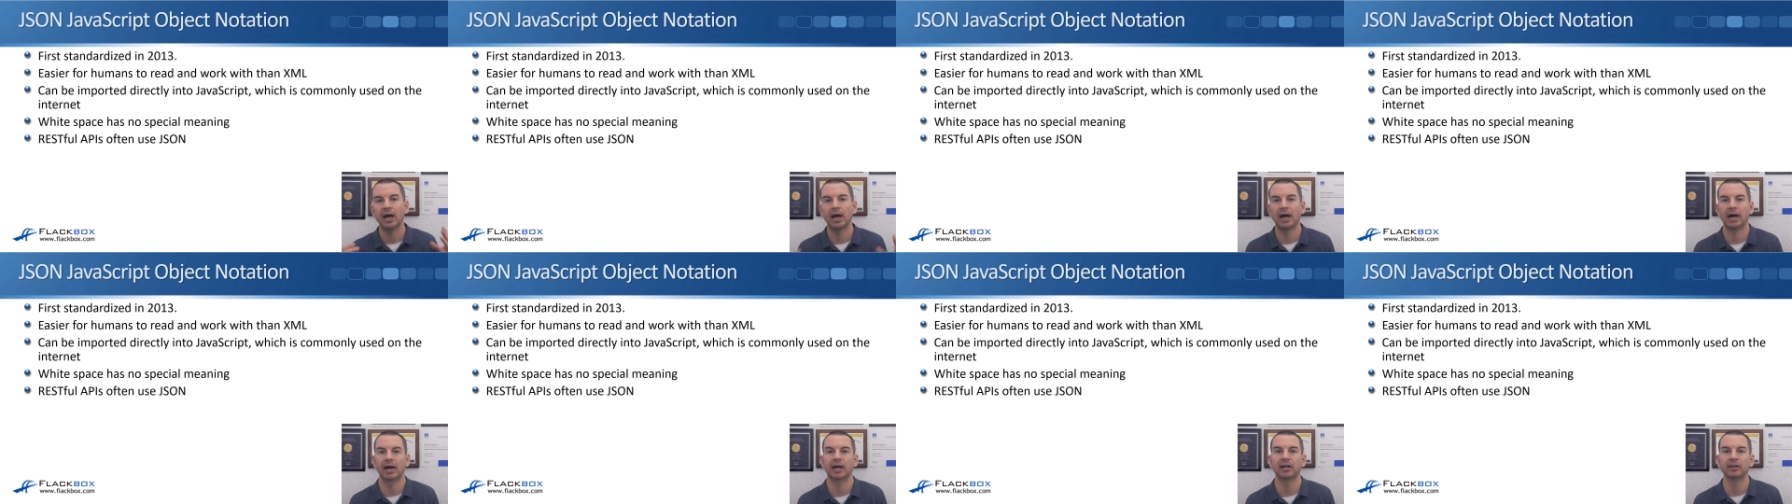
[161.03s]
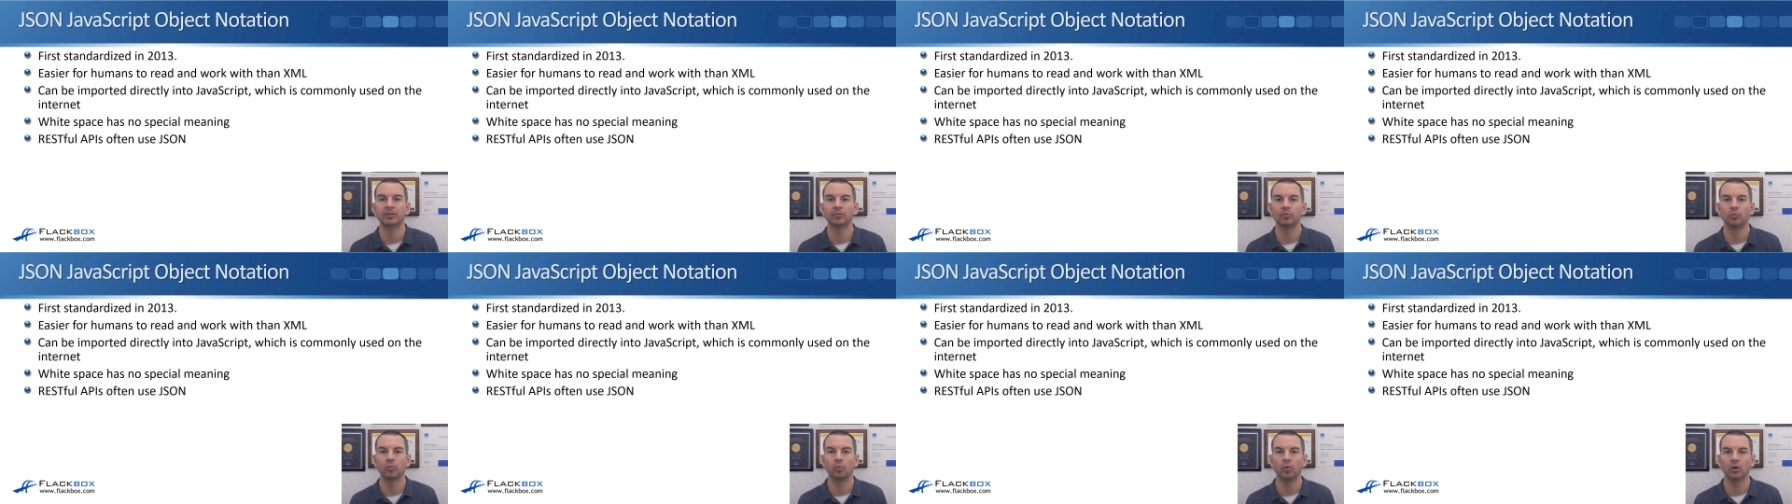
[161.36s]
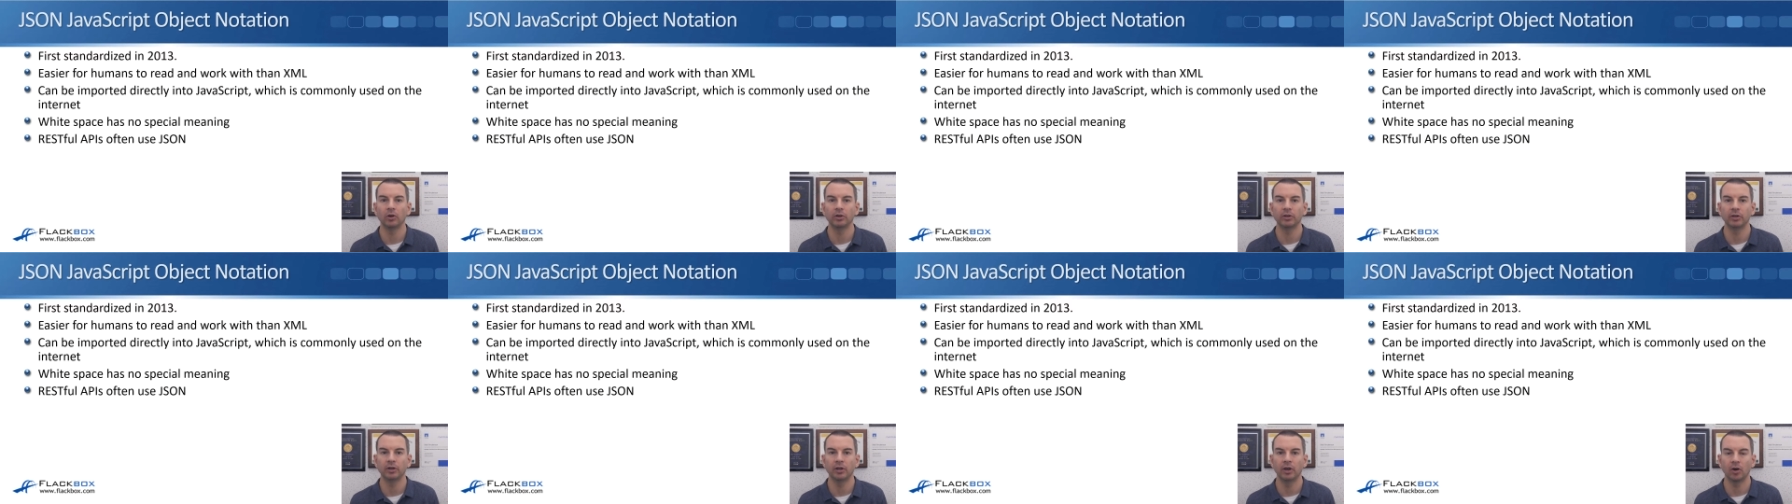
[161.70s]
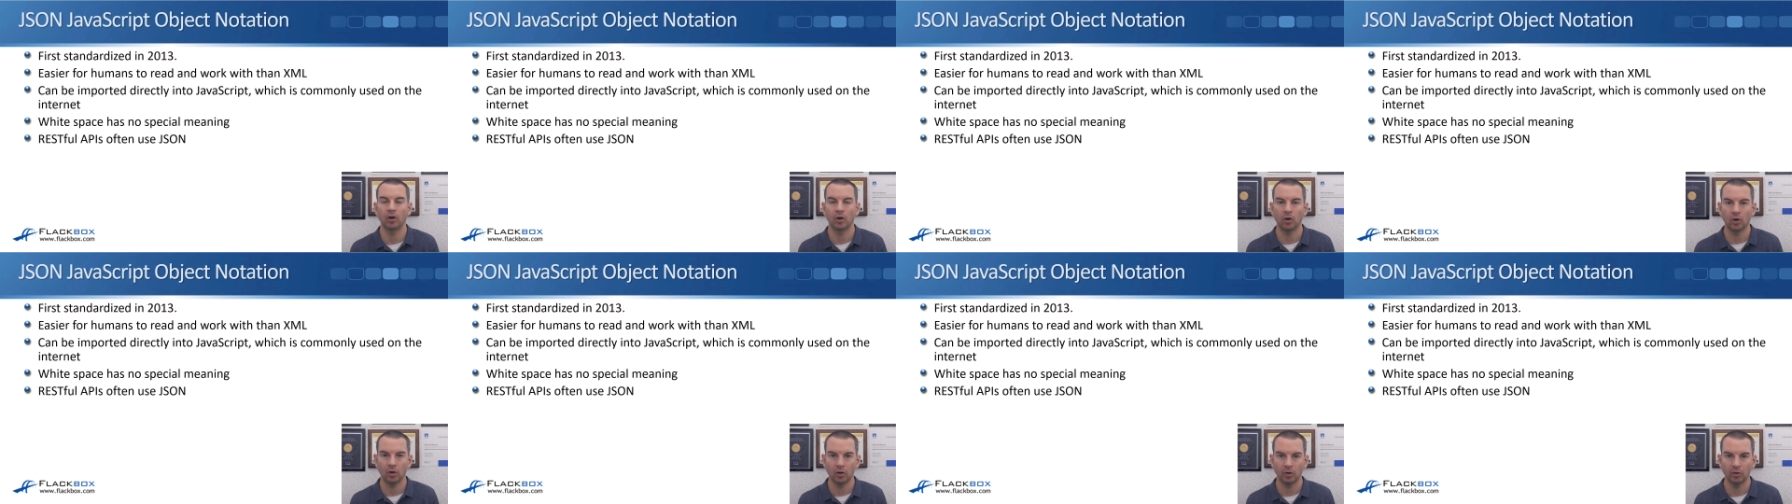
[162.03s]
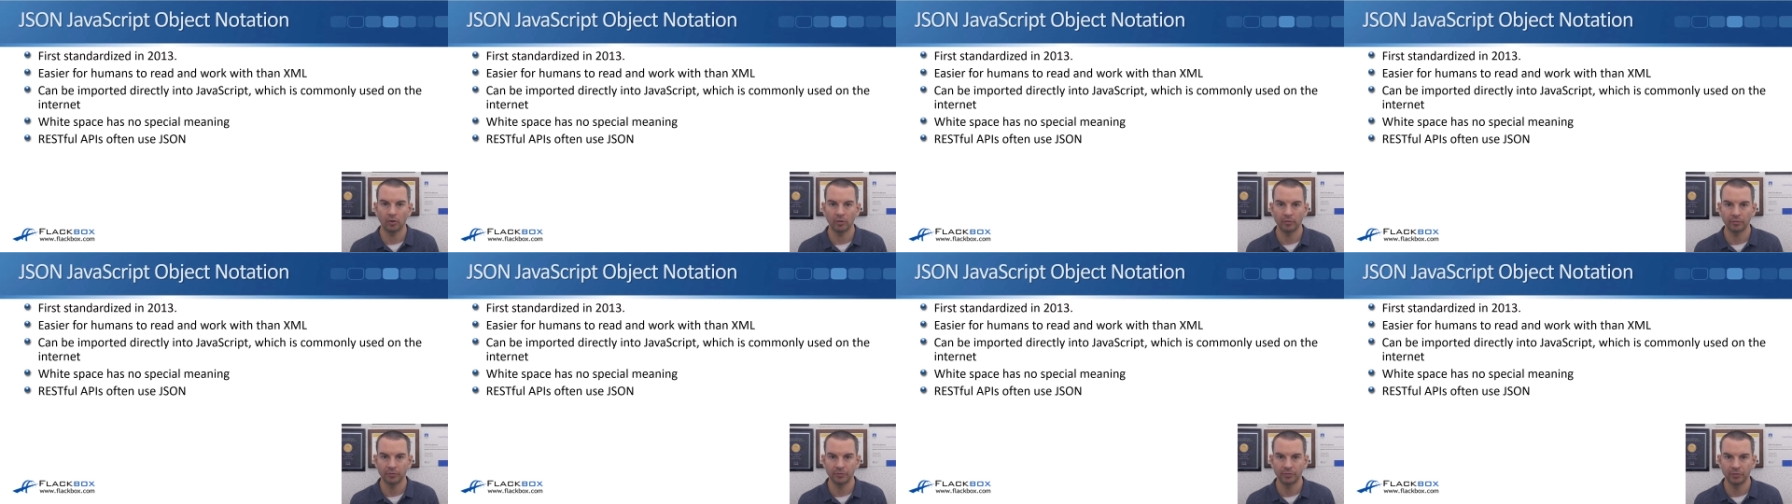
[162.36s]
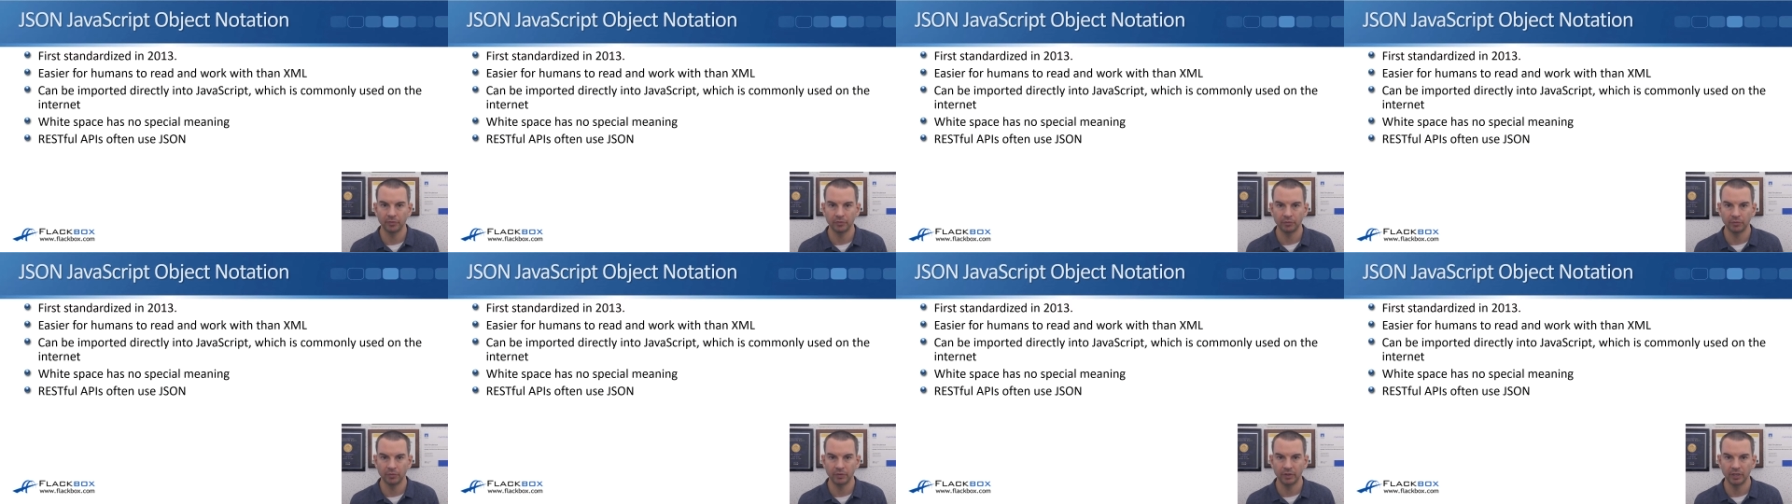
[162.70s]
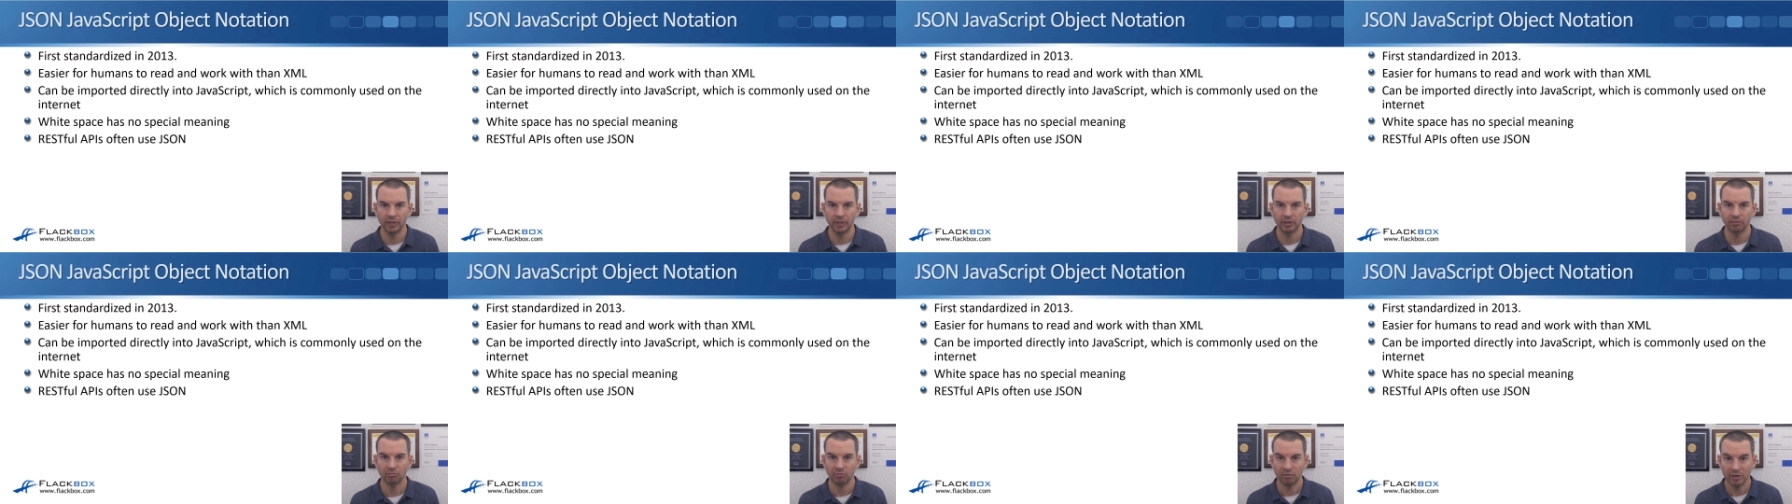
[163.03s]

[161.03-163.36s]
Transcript: and one of the